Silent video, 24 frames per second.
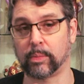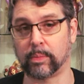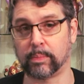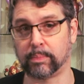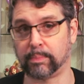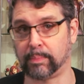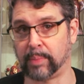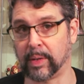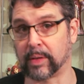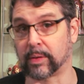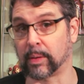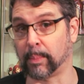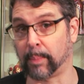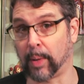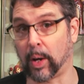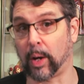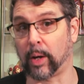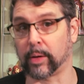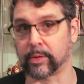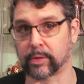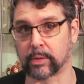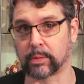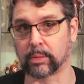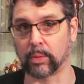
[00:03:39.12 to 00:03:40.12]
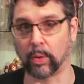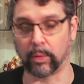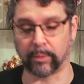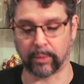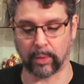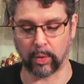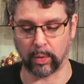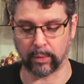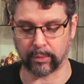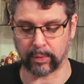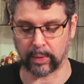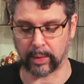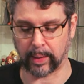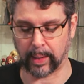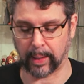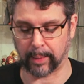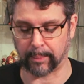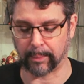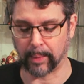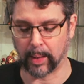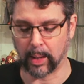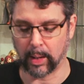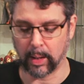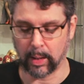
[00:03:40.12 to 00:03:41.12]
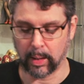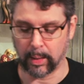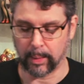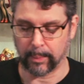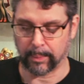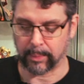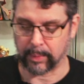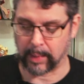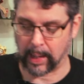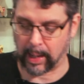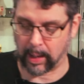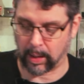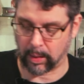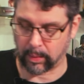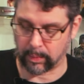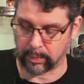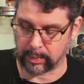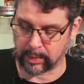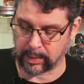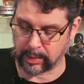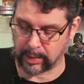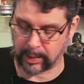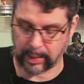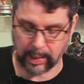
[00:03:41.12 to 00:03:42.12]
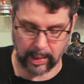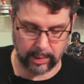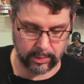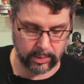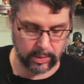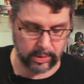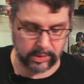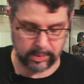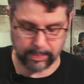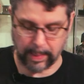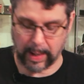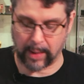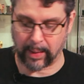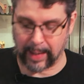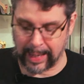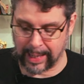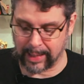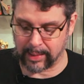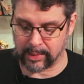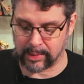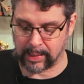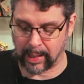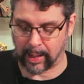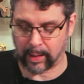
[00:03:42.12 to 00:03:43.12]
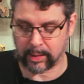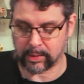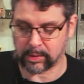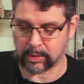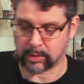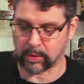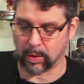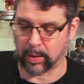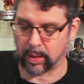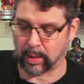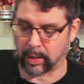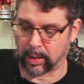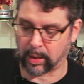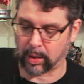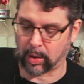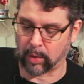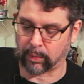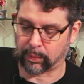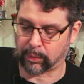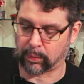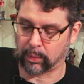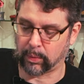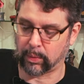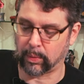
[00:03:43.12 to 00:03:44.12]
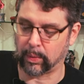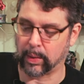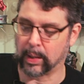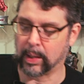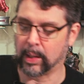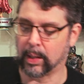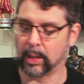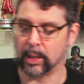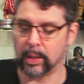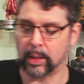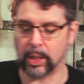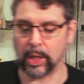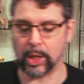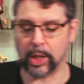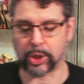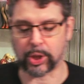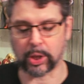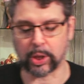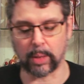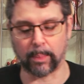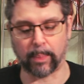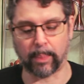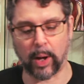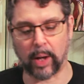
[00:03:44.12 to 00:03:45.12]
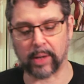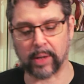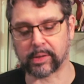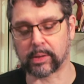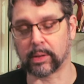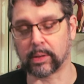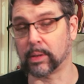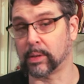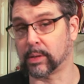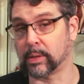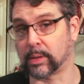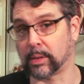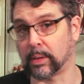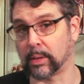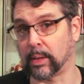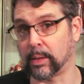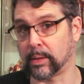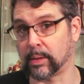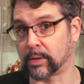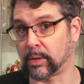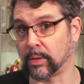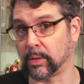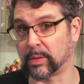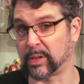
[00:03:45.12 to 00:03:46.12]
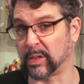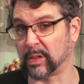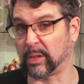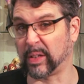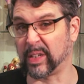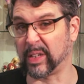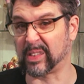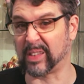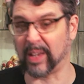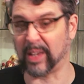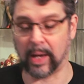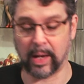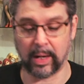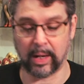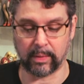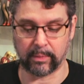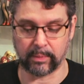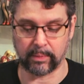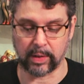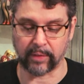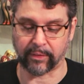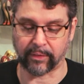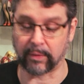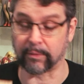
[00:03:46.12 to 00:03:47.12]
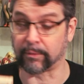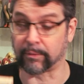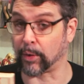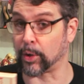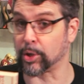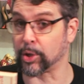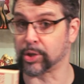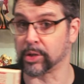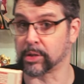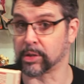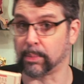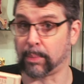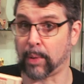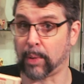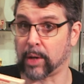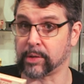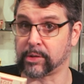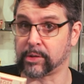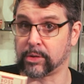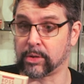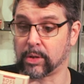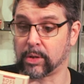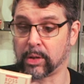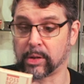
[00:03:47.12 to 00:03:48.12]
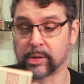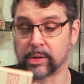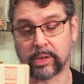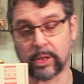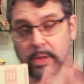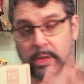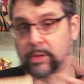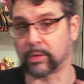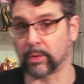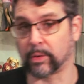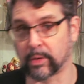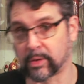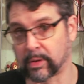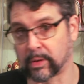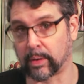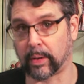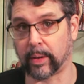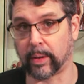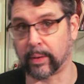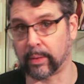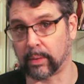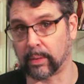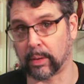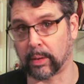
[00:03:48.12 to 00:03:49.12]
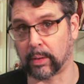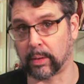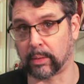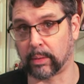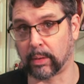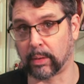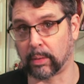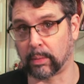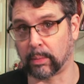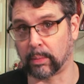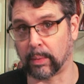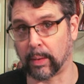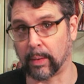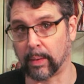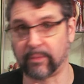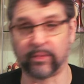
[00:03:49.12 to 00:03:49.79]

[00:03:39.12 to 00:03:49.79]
beat the boss over and over again. Now, again, there's about 8 decks, so you're going to go through each of the bosses. So there's at least 8 different versions of bosses you're going to see. So there's a little